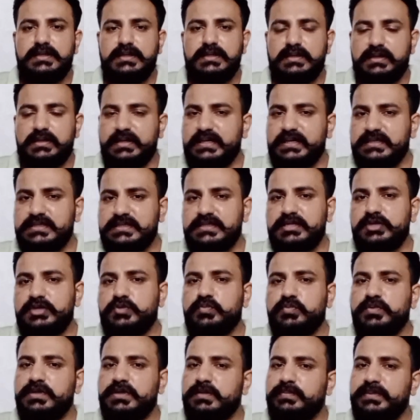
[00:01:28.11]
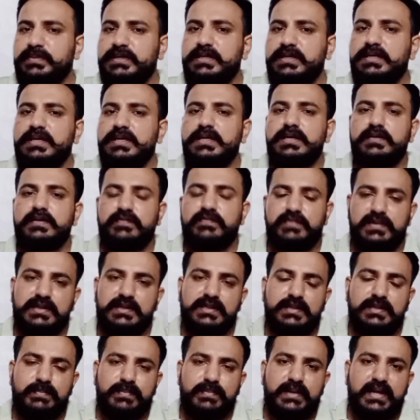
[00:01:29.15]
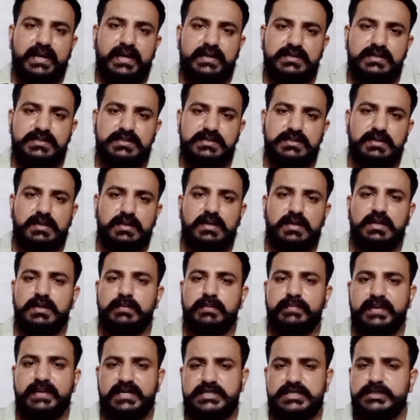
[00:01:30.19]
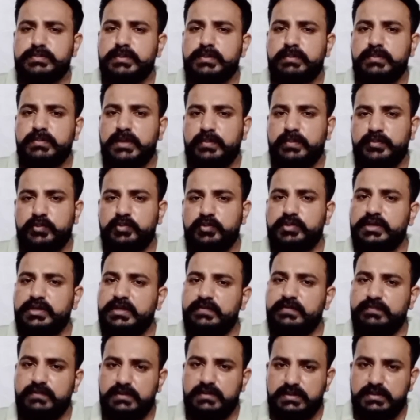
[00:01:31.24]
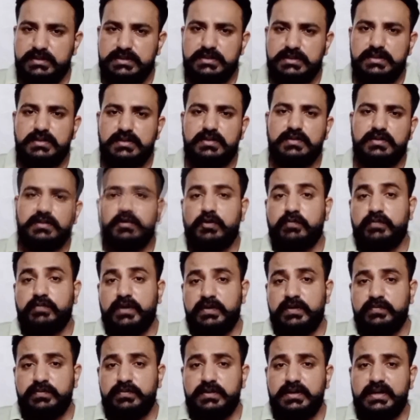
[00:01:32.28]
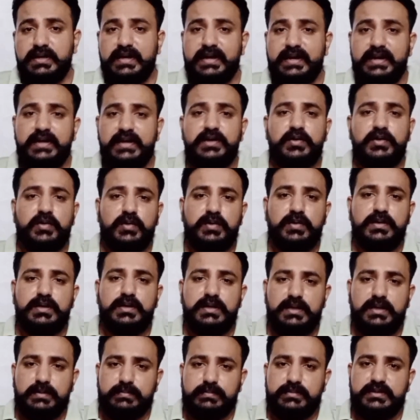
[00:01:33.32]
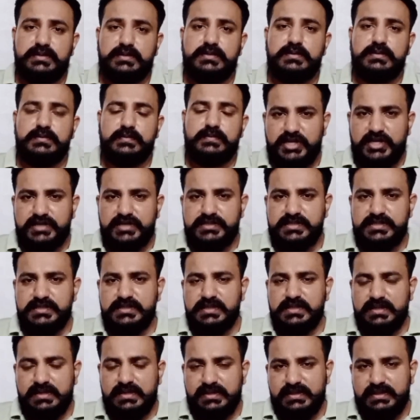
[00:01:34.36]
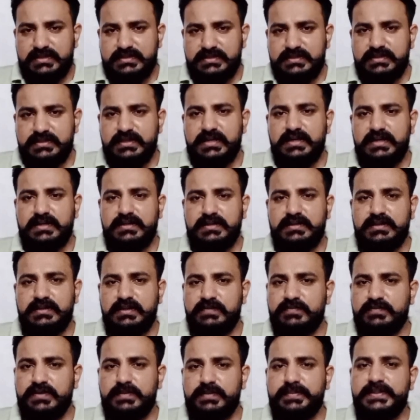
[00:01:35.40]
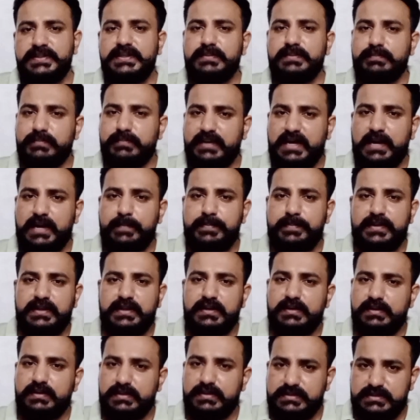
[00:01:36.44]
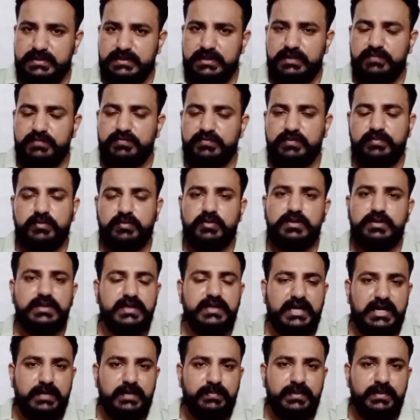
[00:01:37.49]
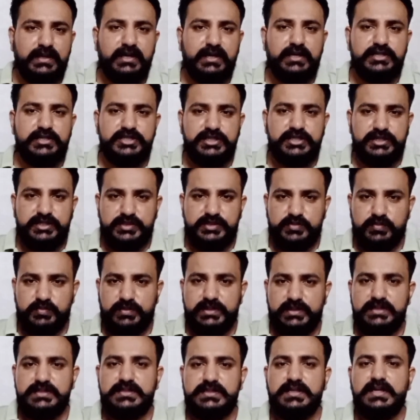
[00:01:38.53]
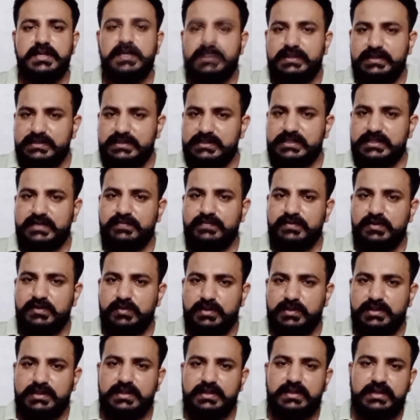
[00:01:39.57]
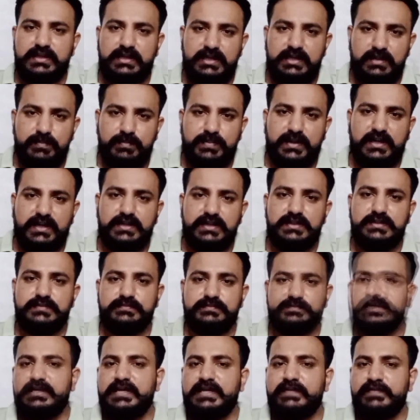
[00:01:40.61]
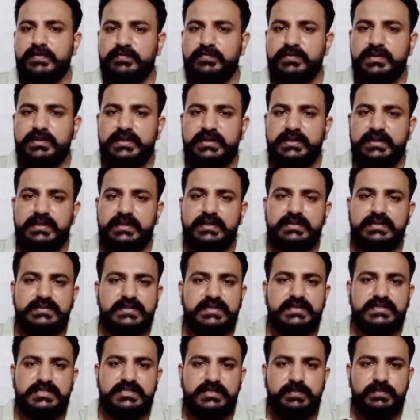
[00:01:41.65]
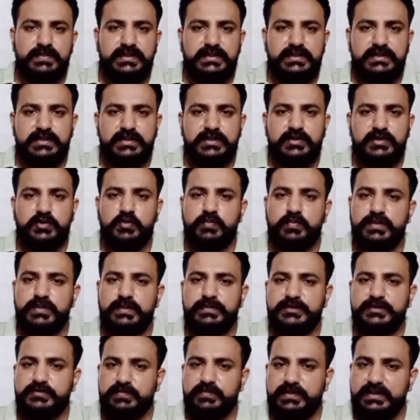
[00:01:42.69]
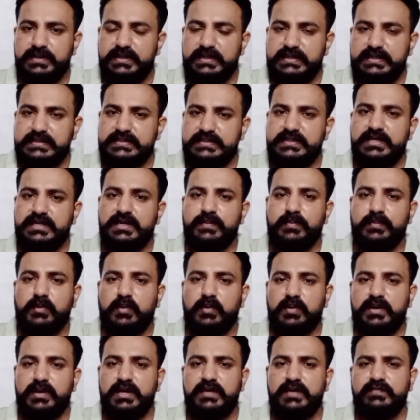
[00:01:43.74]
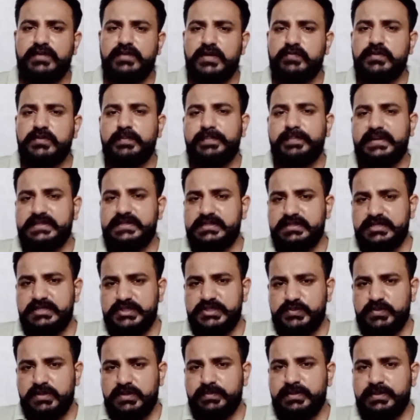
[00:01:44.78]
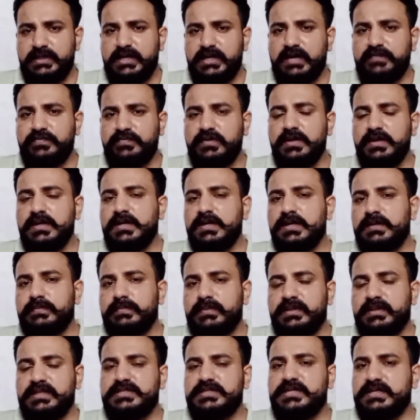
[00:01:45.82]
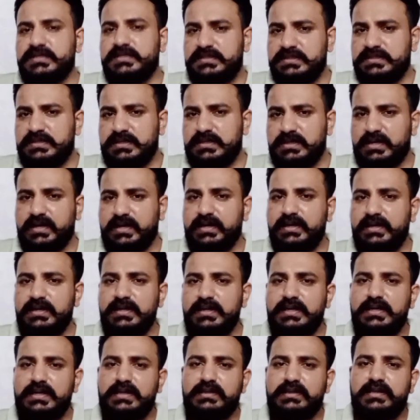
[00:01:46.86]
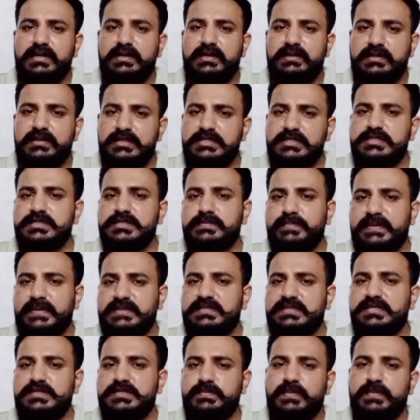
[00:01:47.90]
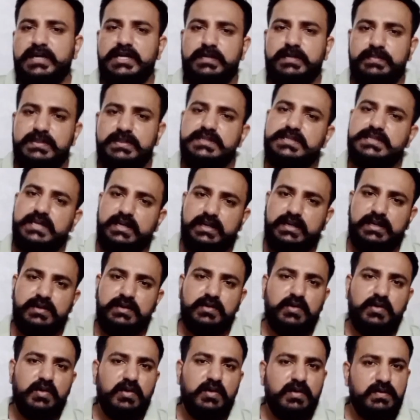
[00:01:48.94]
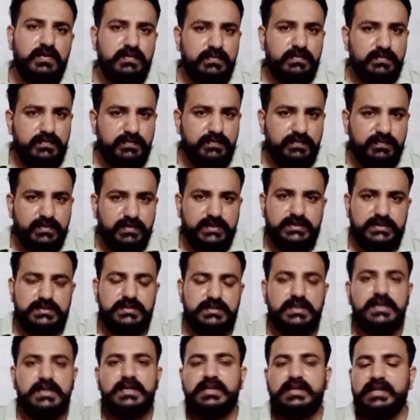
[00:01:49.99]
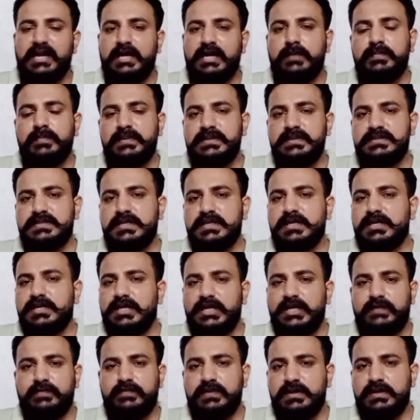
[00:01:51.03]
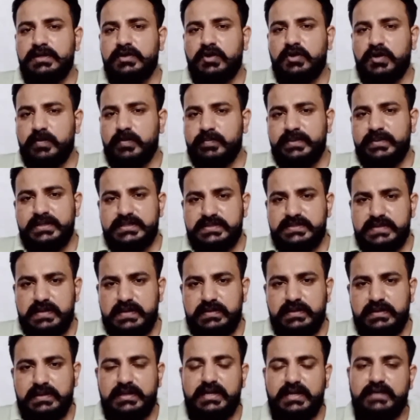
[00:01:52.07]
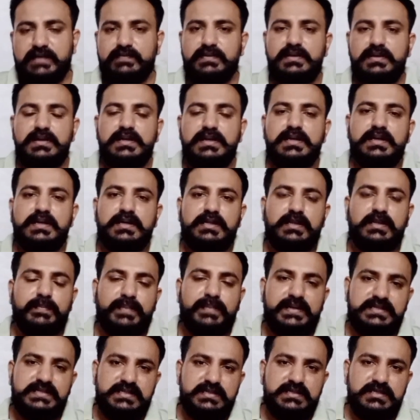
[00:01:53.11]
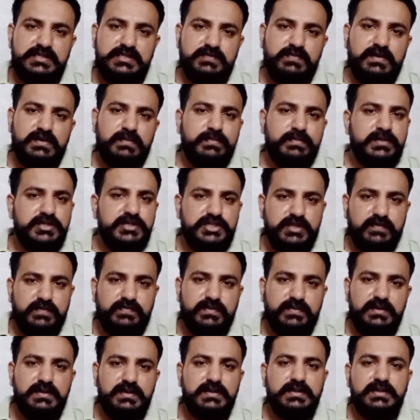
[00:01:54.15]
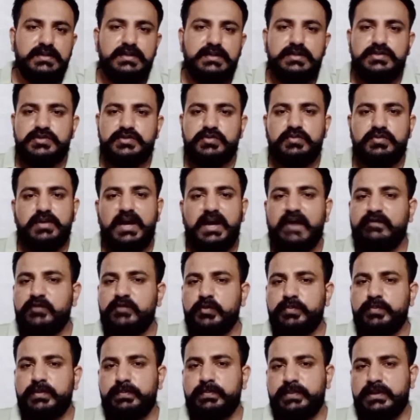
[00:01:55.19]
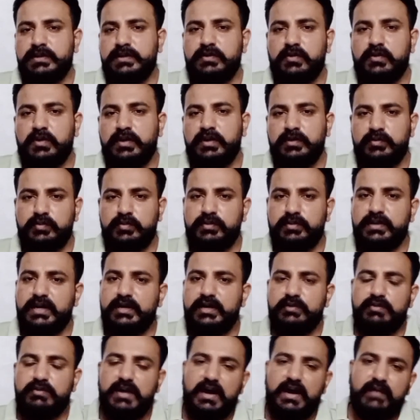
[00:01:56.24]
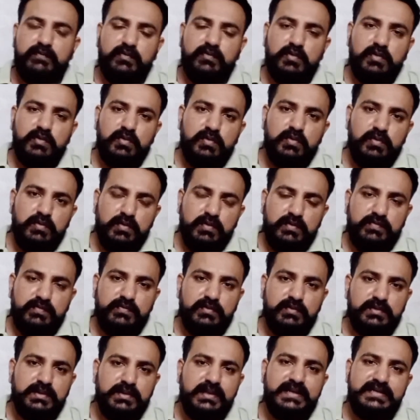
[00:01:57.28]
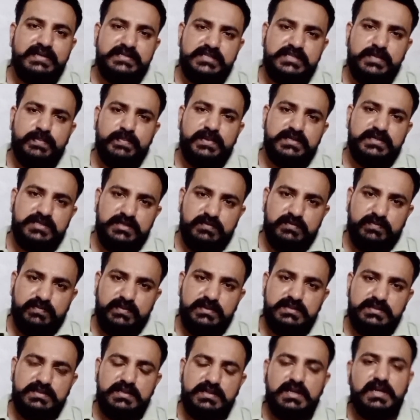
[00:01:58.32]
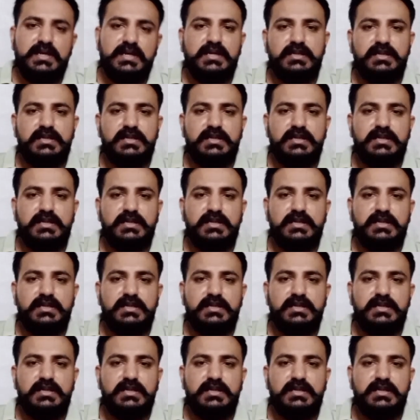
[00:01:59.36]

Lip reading: Rest it will be fill in the blanks, a maximum up to 3 words or 1 word and or a number. Chances are less that there will be a map in listening for both academic and GT students. Let's have a look at the reading part. The level of the reading is estimated to be between easy and moderate. One of the passages will be tough, but the chances are high that this passage might be second or first. That means it will not be a standard level. The passages will be shuffled, so you have to prepare according to that. You have to look for the easy passage first,